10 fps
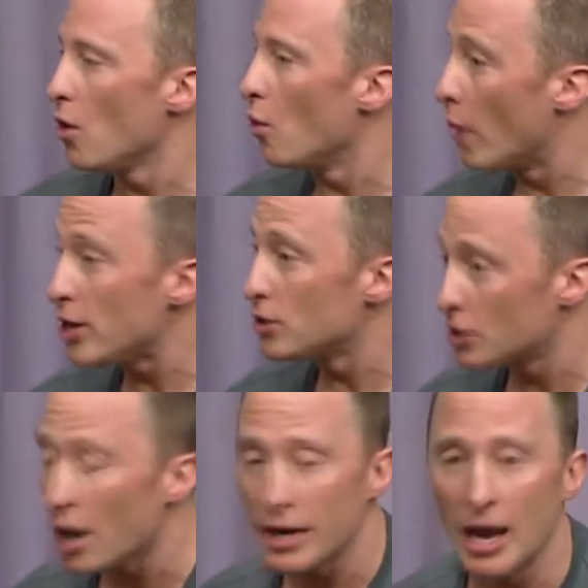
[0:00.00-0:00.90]
when you
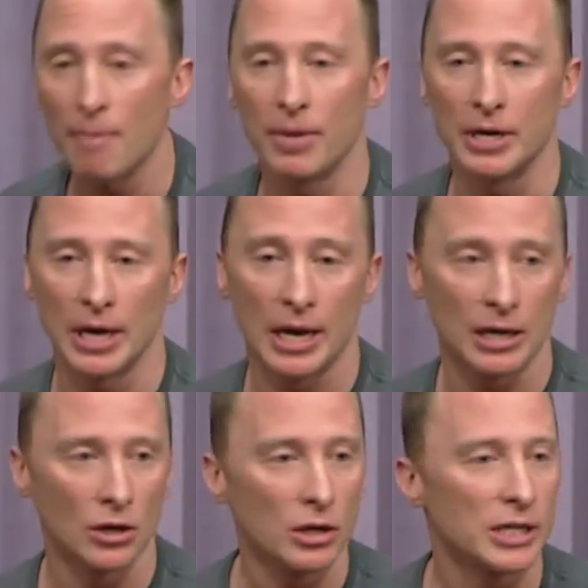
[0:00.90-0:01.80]
start a company and
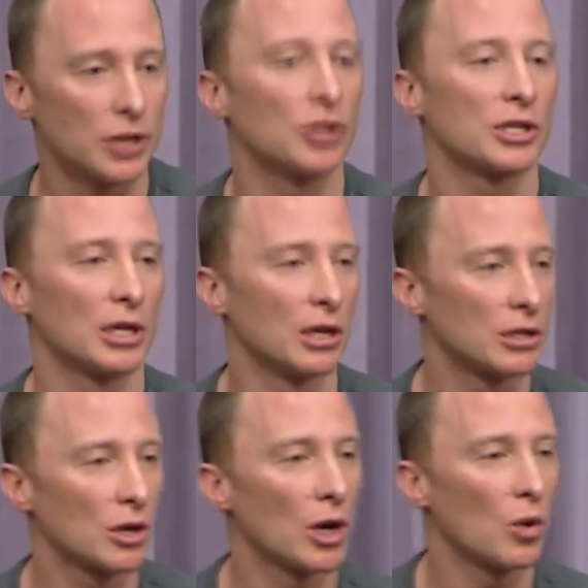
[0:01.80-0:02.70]
it looks interesting and
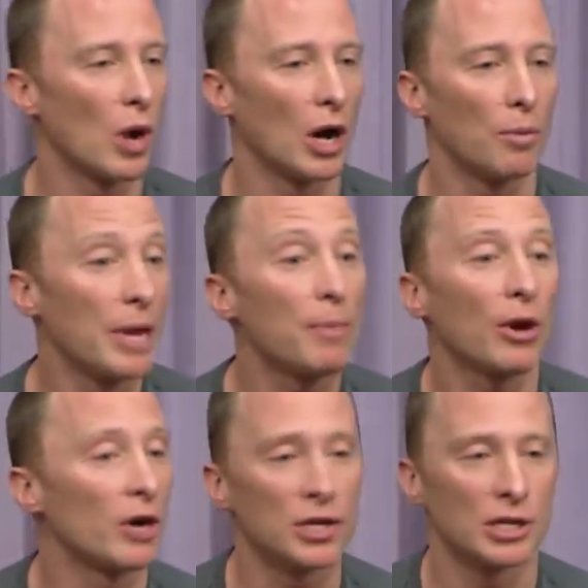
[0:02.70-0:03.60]
it's going well, people
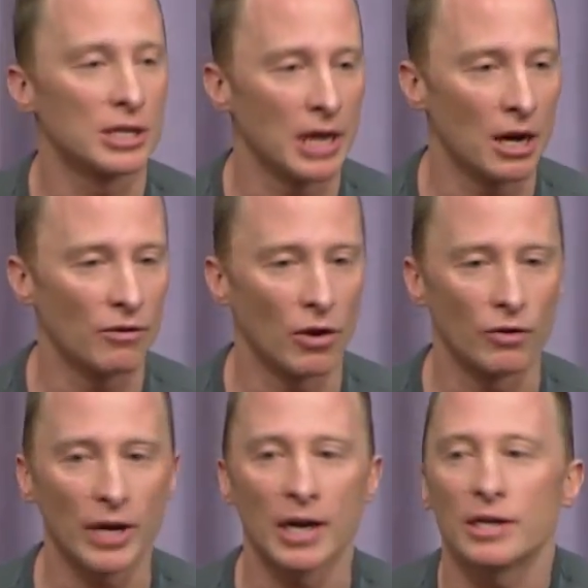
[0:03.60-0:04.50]
are interested to get
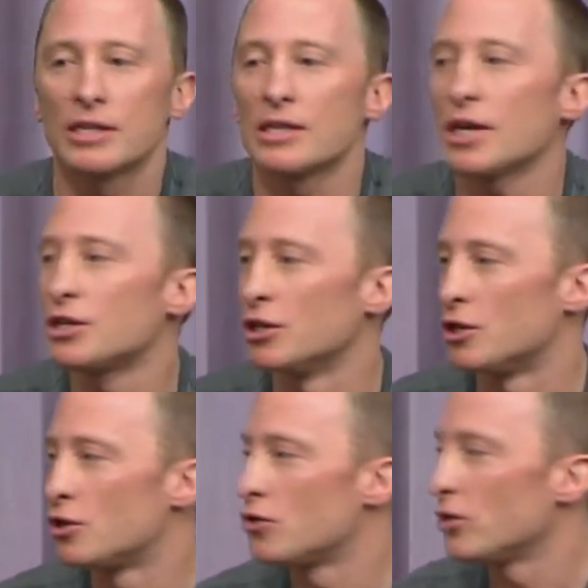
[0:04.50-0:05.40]
involved, and it's such a
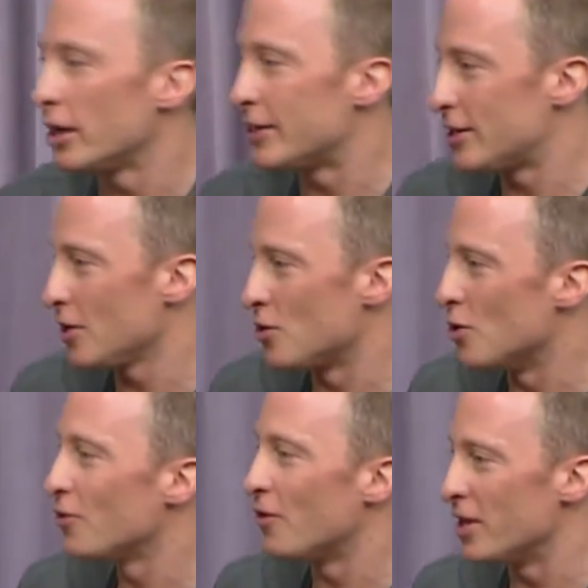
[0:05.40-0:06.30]
it's so
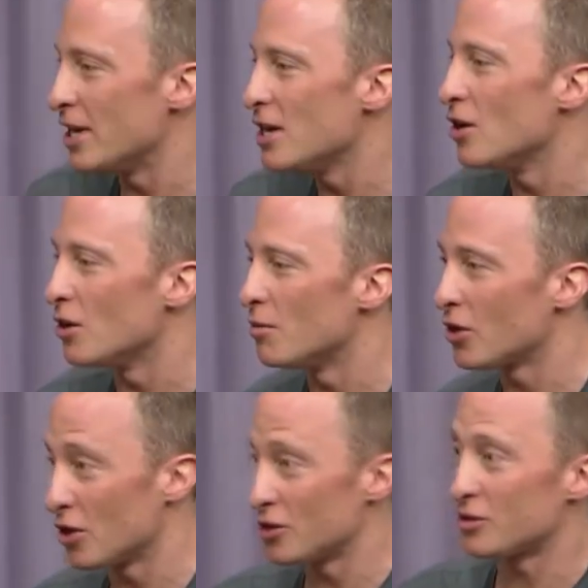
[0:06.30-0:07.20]
good for the ego,
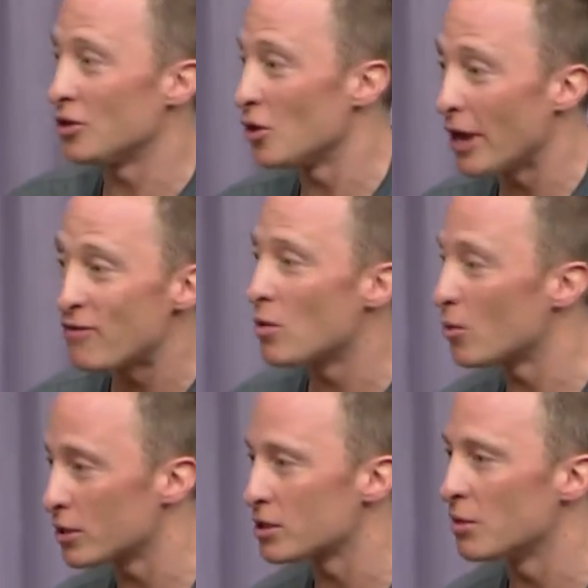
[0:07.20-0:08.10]
because, you know, everyone
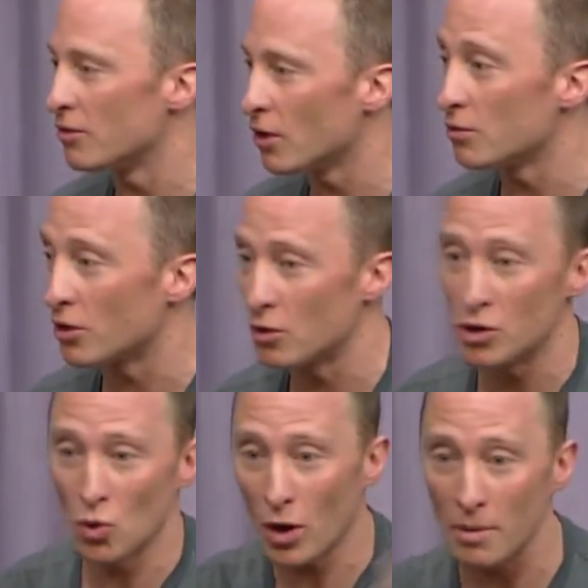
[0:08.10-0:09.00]
wants to be involved with you and
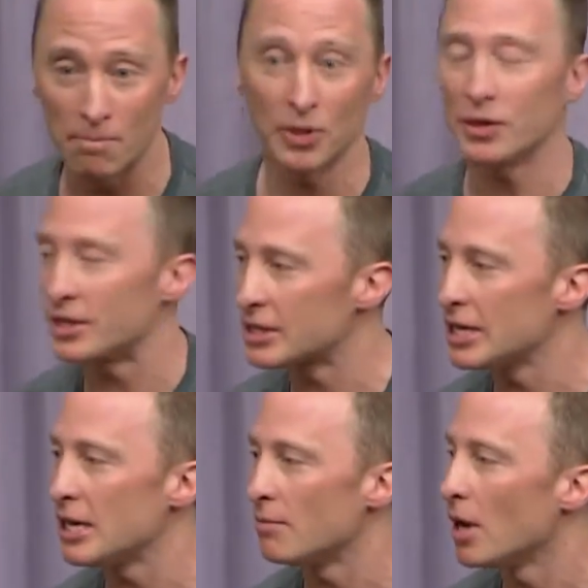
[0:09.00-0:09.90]
you want to build this
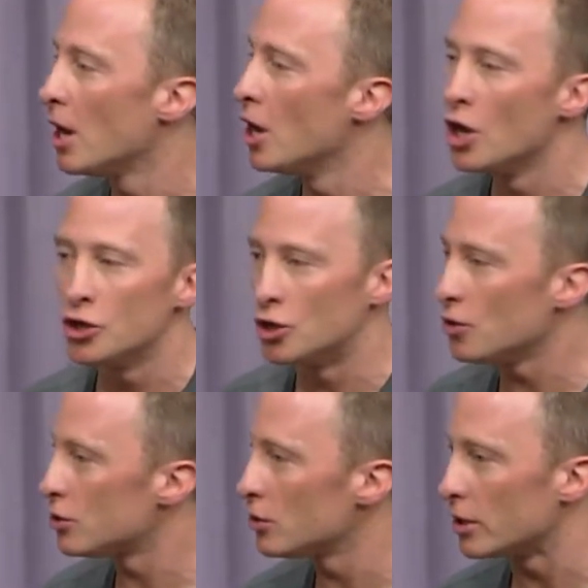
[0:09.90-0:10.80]
team.
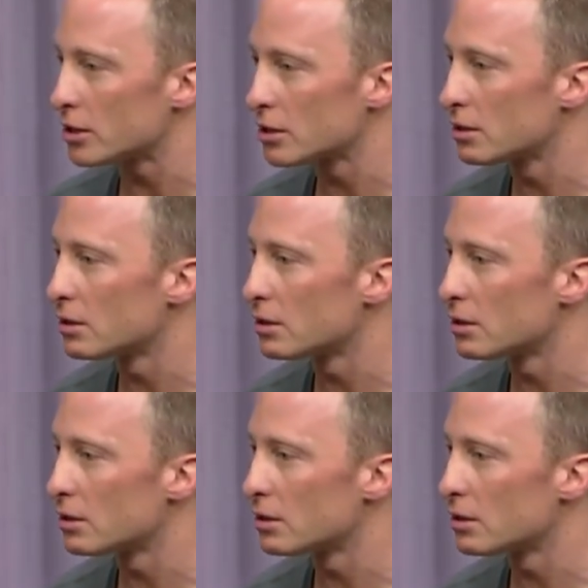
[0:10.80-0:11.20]
Don't do it.